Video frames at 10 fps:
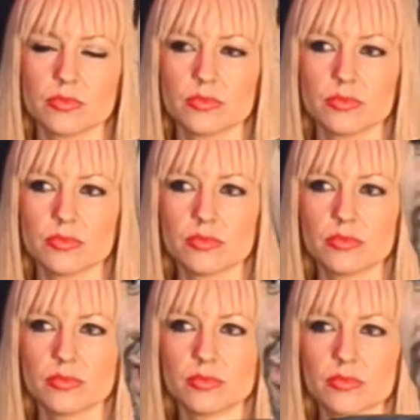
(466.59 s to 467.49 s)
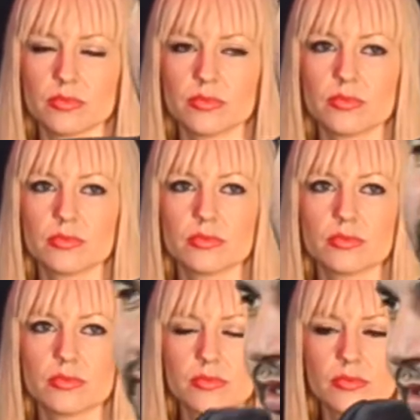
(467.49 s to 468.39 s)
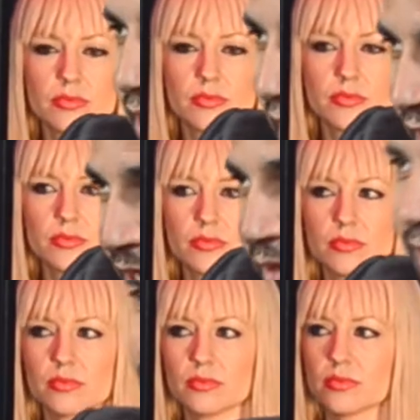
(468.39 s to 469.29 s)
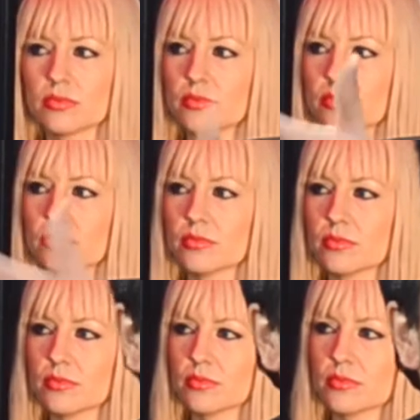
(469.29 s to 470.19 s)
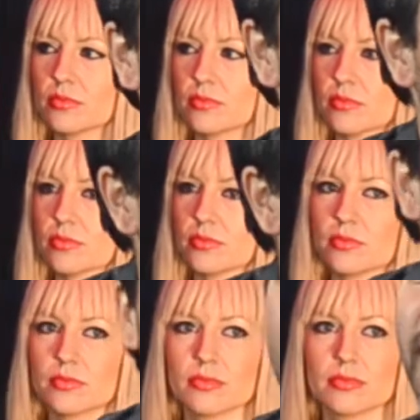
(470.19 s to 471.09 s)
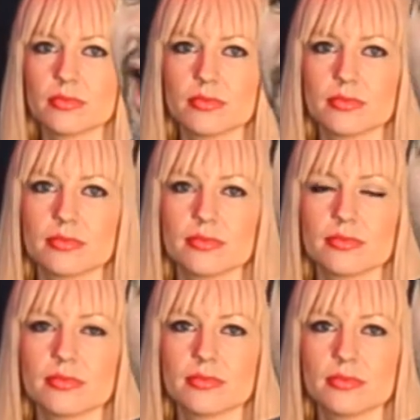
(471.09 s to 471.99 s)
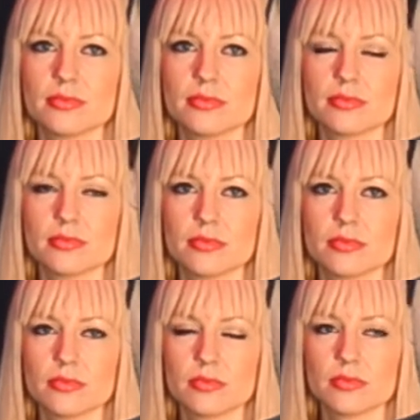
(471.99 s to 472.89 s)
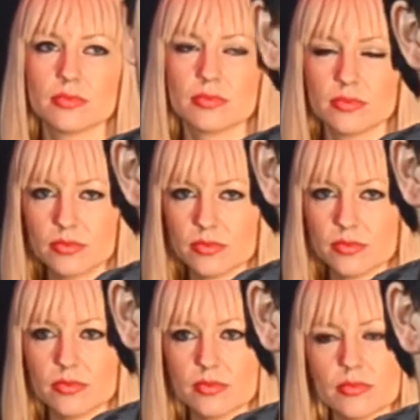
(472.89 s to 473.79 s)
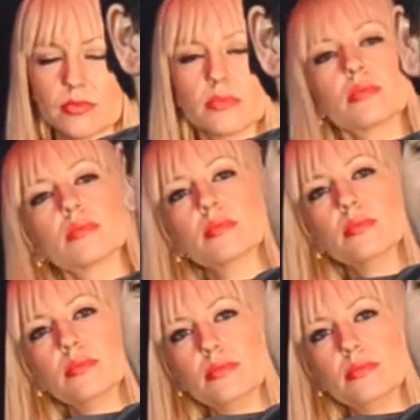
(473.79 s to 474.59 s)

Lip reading: No words are spoken by the person on screen.